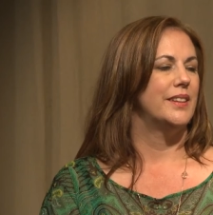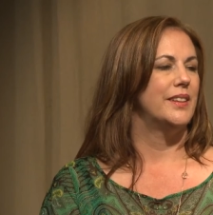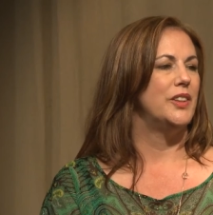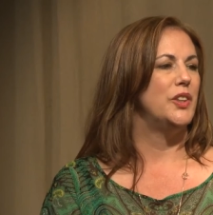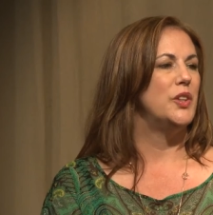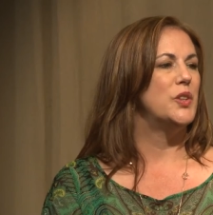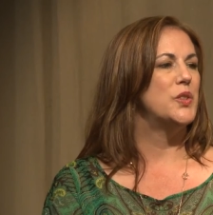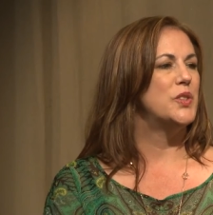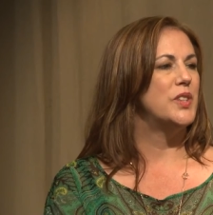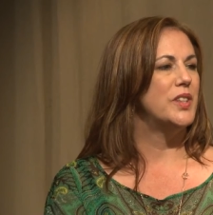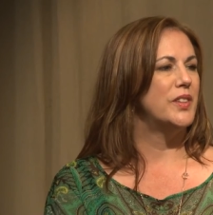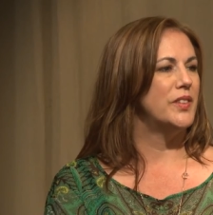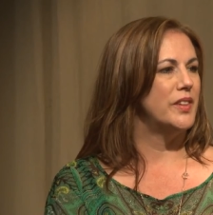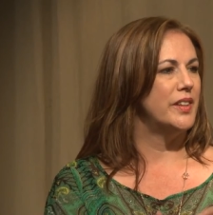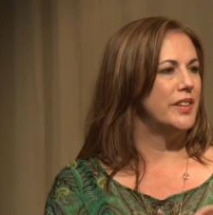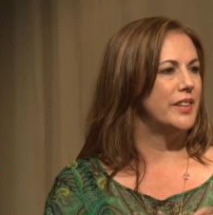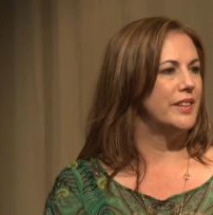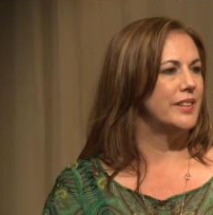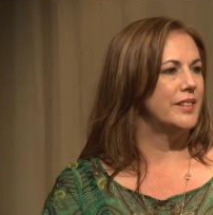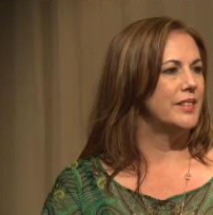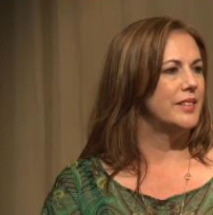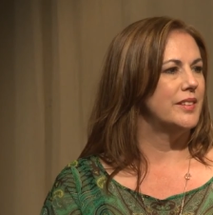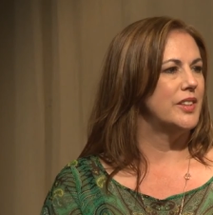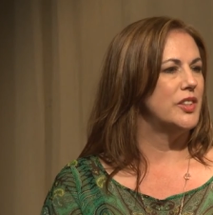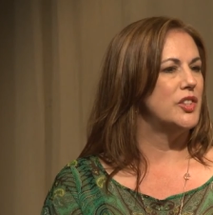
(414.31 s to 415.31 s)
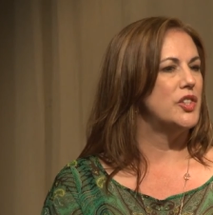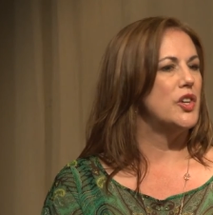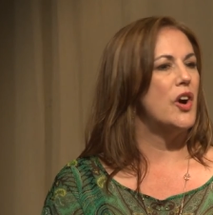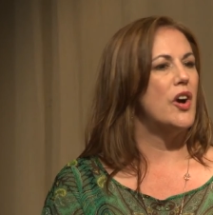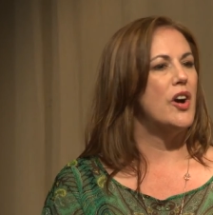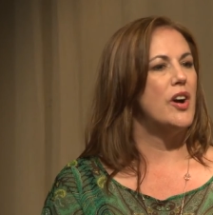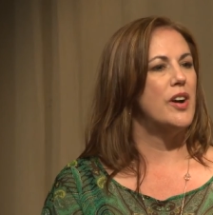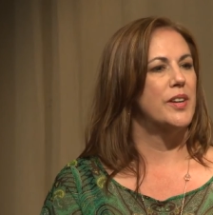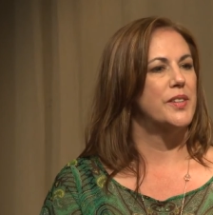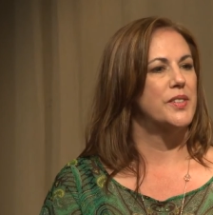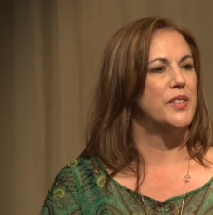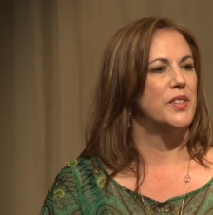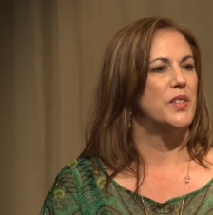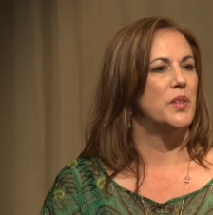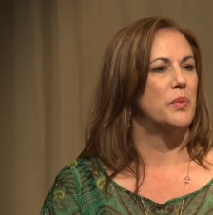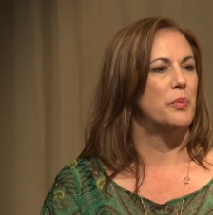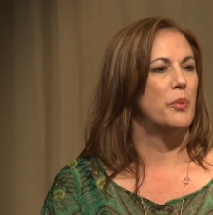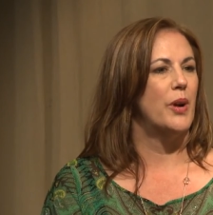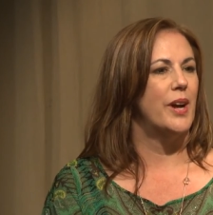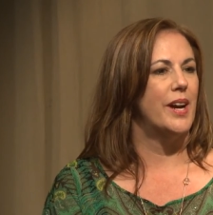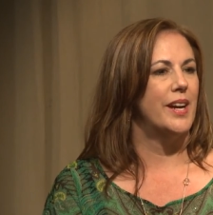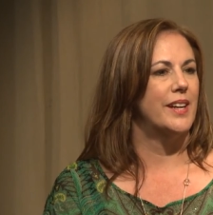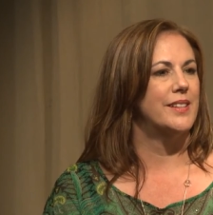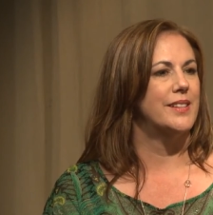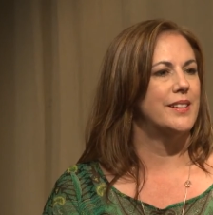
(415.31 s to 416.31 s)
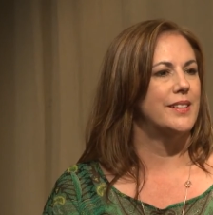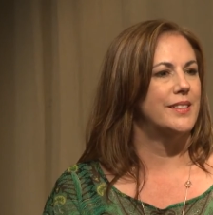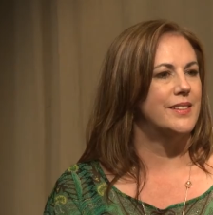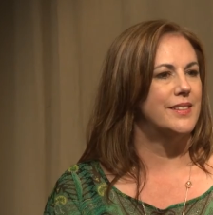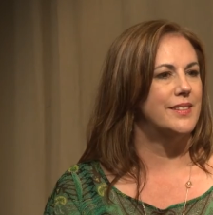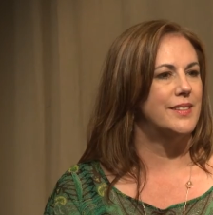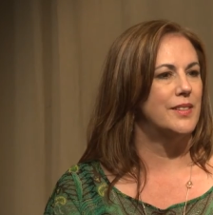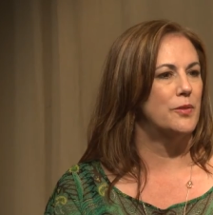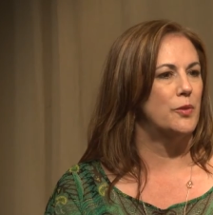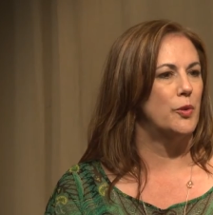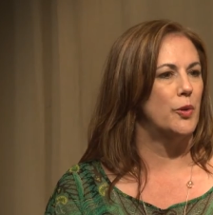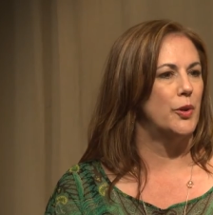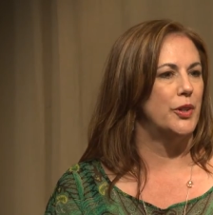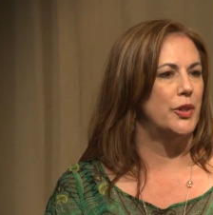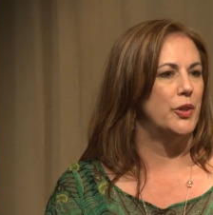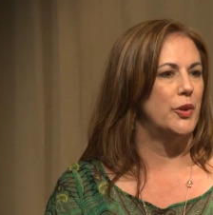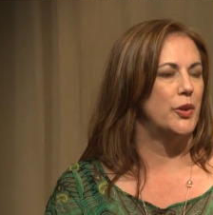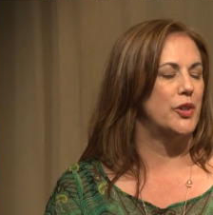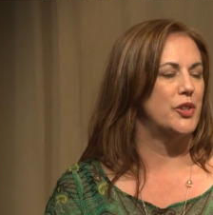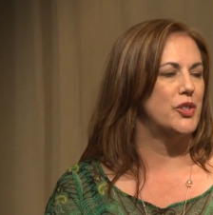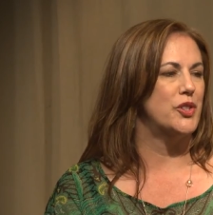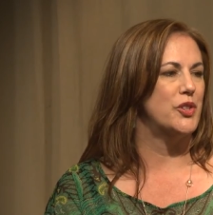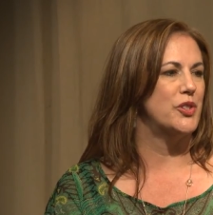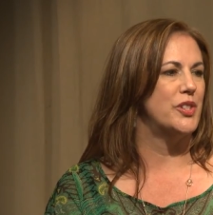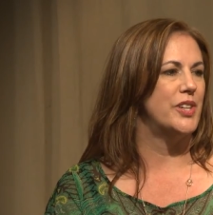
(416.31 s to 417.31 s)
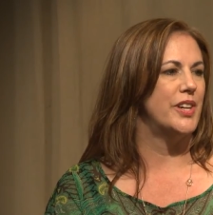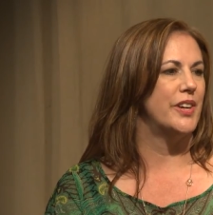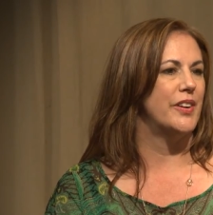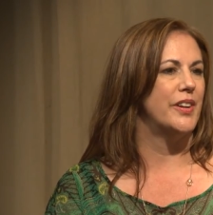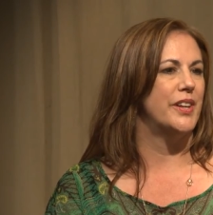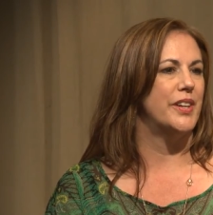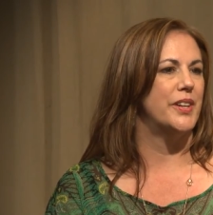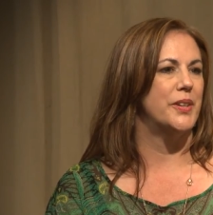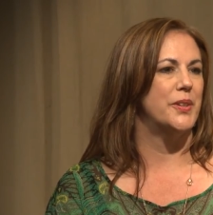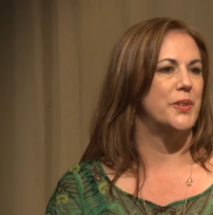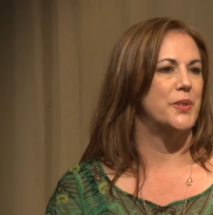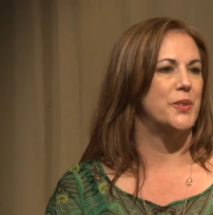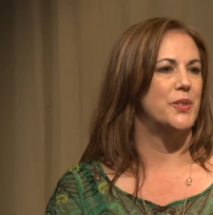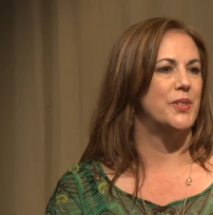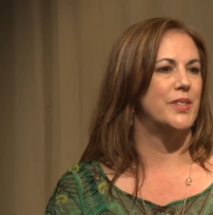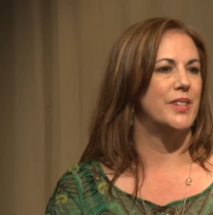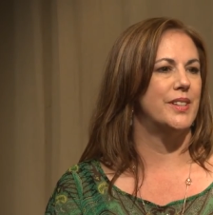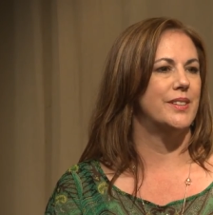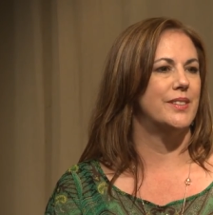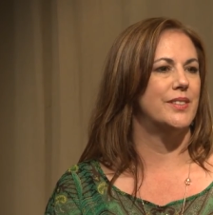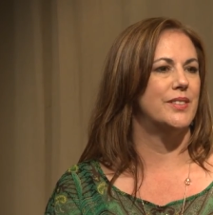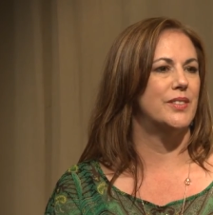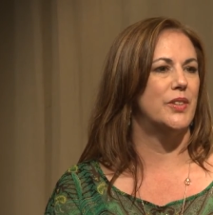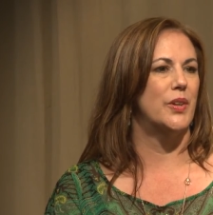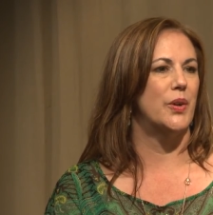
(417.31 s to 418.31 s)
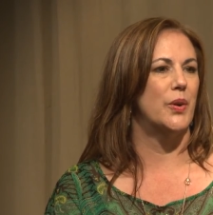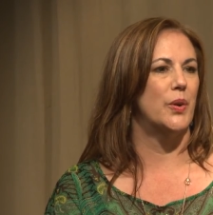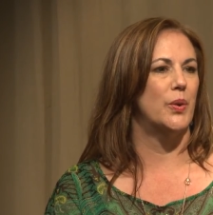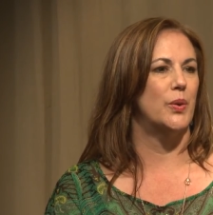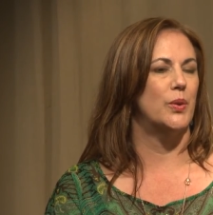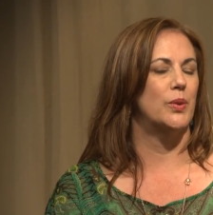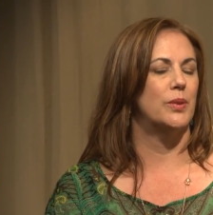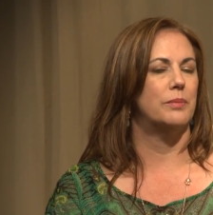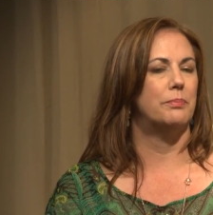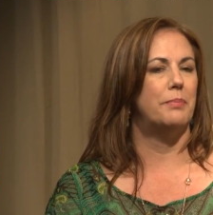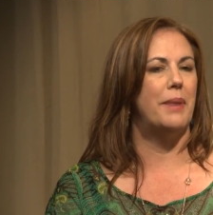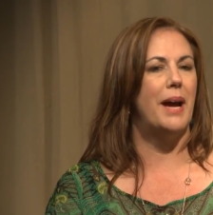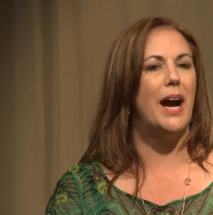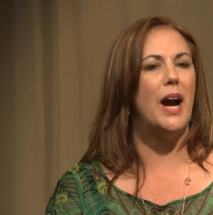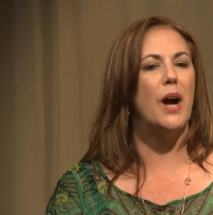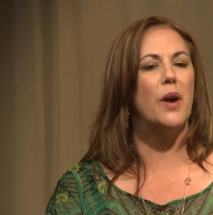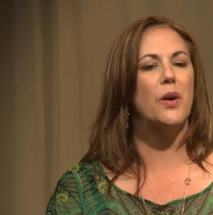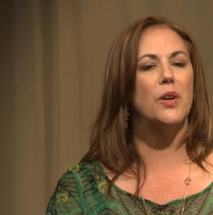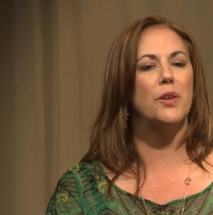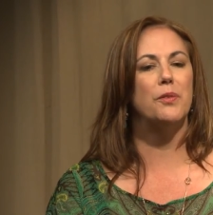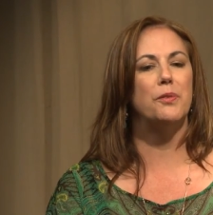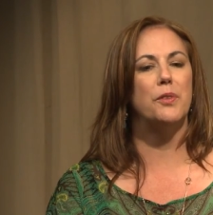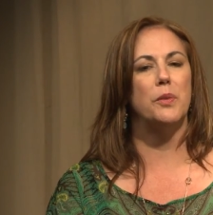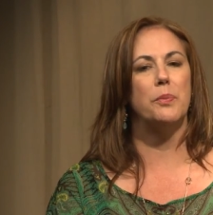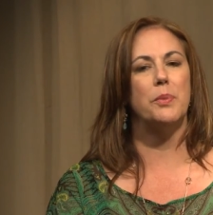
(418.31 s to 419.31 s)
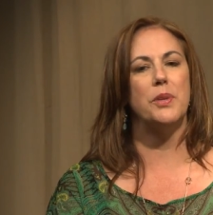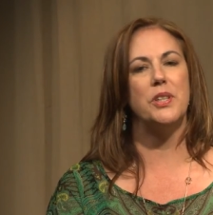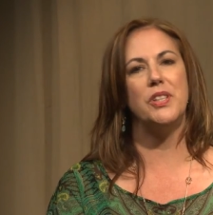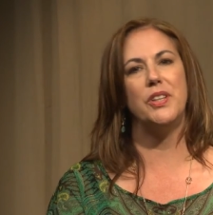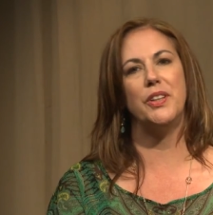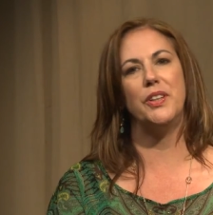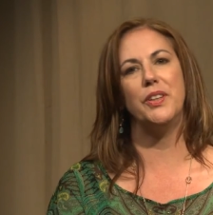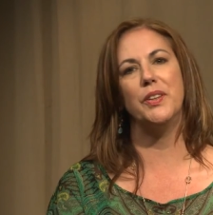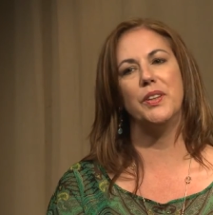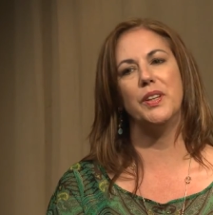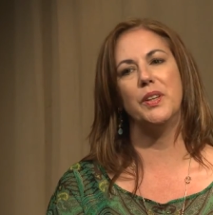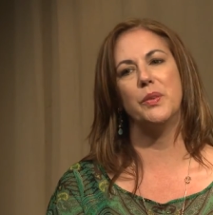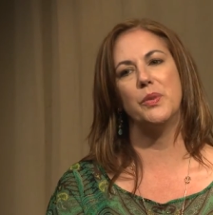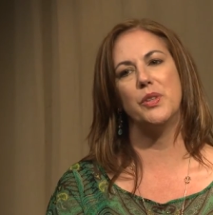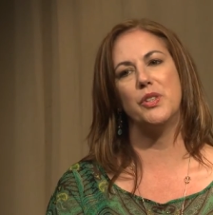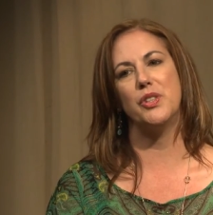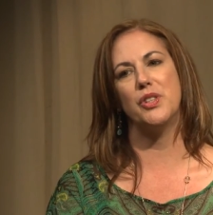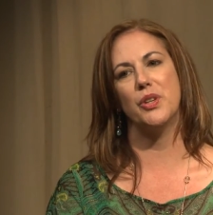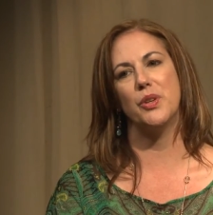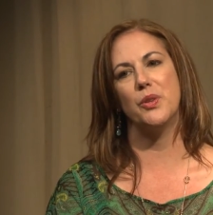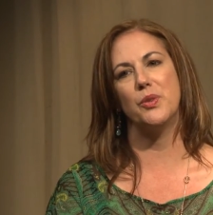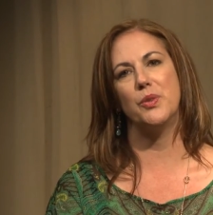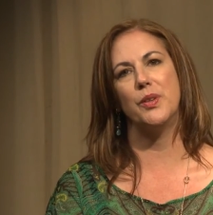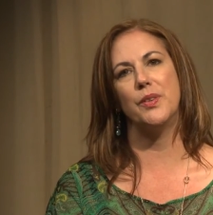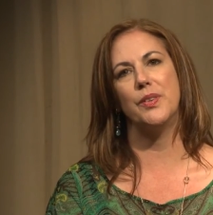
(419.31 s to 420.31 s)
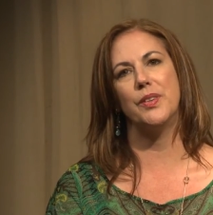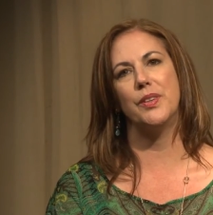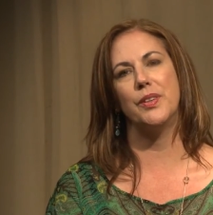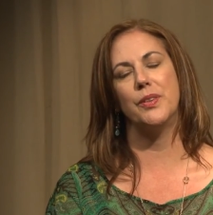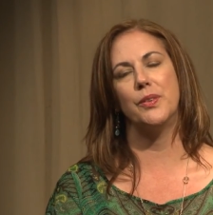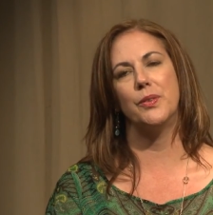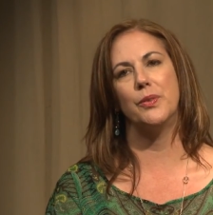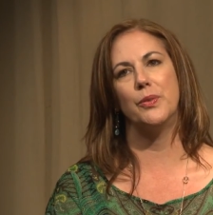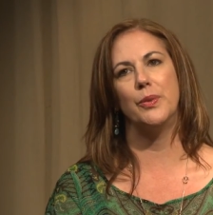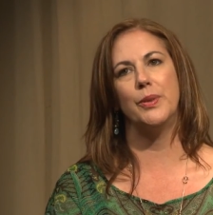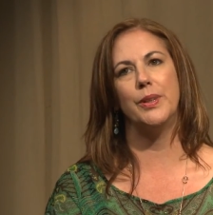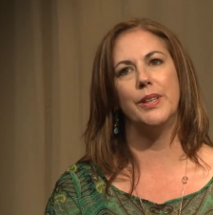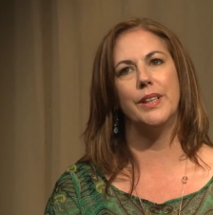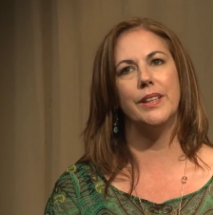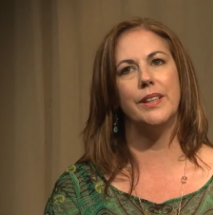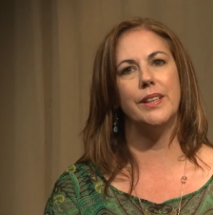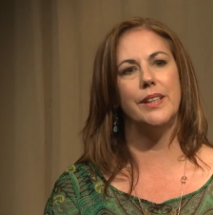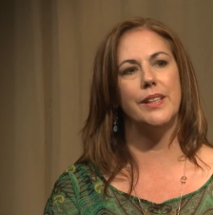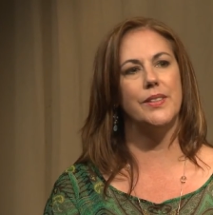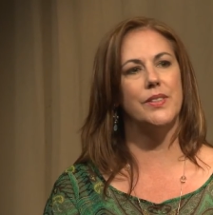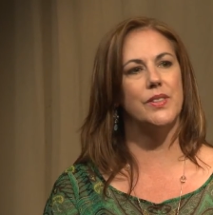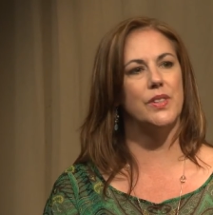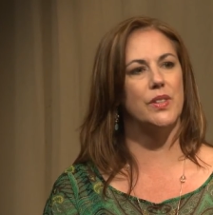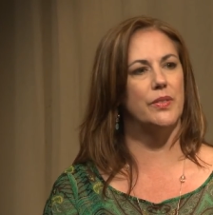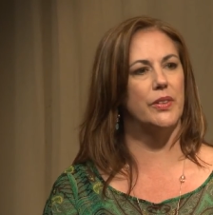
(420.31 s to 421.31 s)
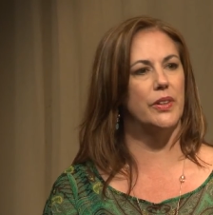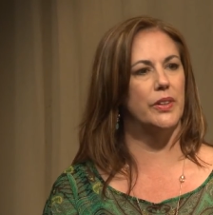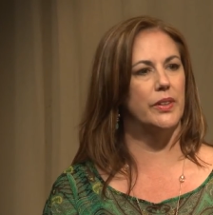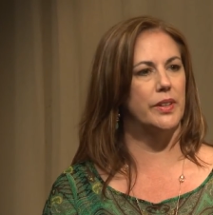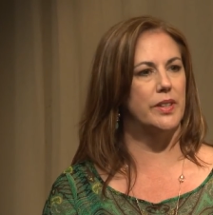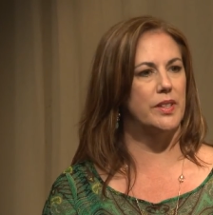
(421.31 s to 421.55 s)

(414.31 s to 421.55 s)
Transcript: using the, the dogs in the practice, the four Yorkshire Terriers, is so powerful, particularly with children that are really severely